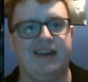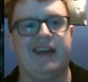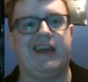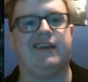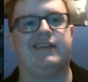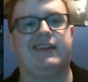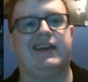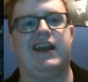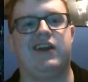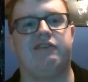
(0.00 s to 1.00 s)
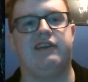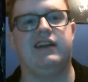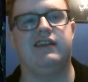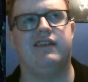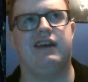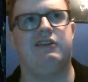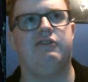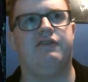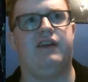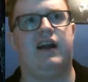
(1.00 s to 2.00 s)
is scary,
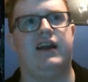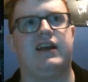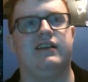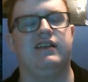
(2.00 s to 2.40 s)
terrifying, and